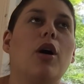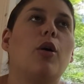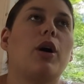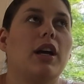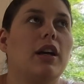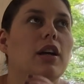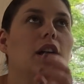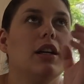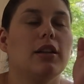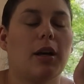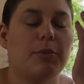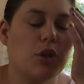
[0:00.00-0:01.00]
okay,
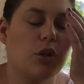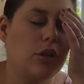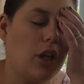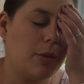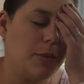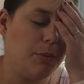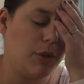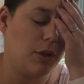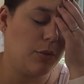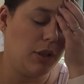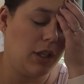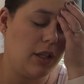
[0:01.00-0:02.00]
I'm sure a lot of people
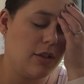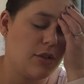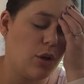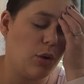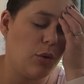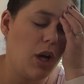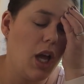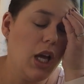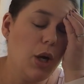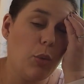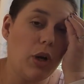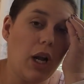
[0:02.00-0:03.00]
can relate. So
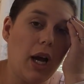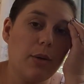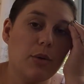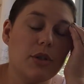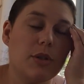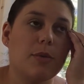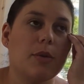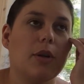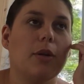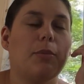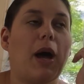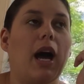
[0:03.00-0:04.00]
when I was
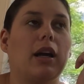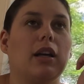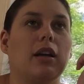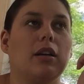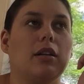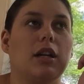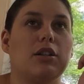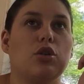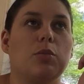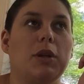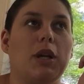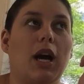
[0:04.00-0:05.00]
packing,
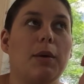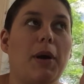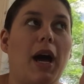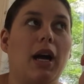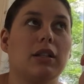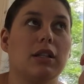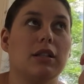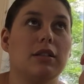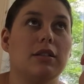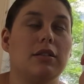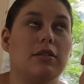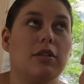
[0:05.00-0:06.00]
I packed
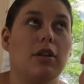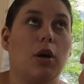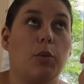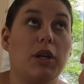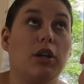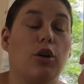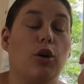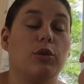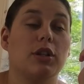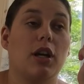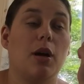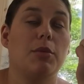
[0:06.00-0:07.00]
a week ago
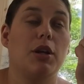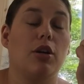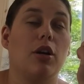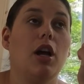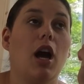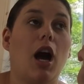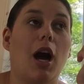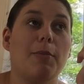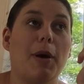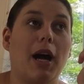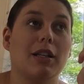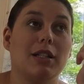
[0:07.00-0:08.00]
to come here. I
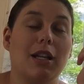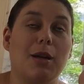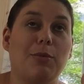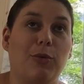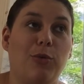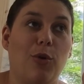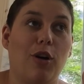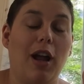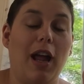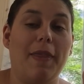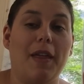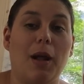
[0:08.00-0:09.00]
packed the day
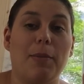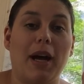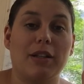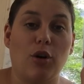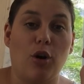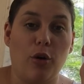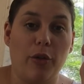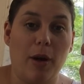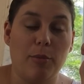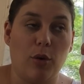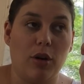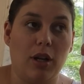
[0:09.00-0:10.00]
before, and then I packed all
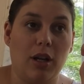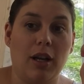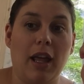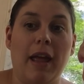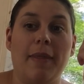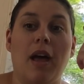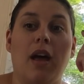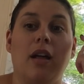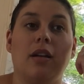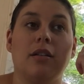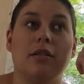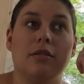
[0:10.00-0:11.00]
that morning, and
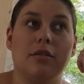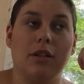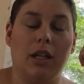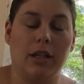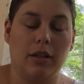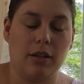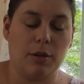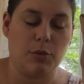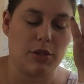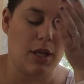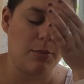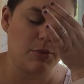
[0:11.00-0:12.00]
then, like, it
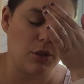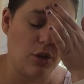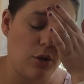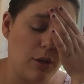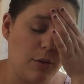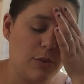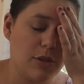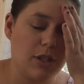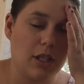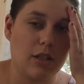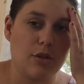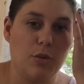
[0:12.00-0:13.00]
was time to go. It was
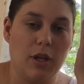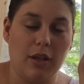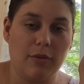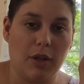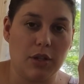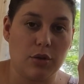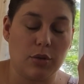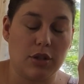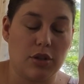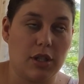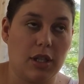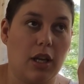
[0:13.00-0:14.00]
like a 2-day adventure
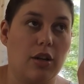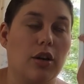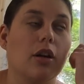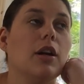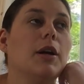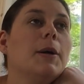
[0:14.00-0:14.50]
just to get here